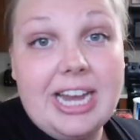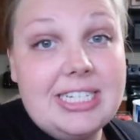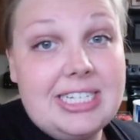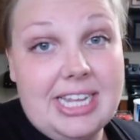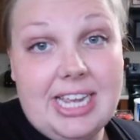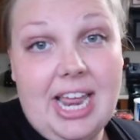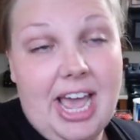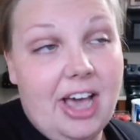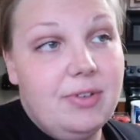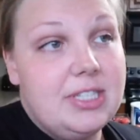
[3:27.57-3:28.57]
I did
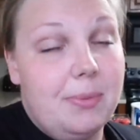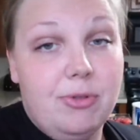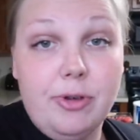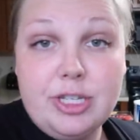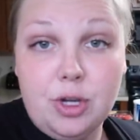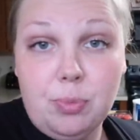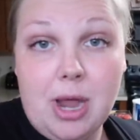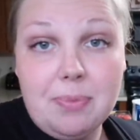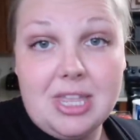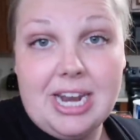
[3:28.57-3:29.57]
have some freezer
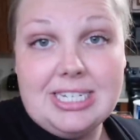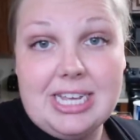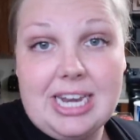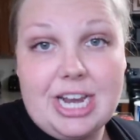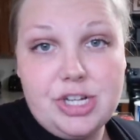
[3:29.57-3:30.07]
prep that I did.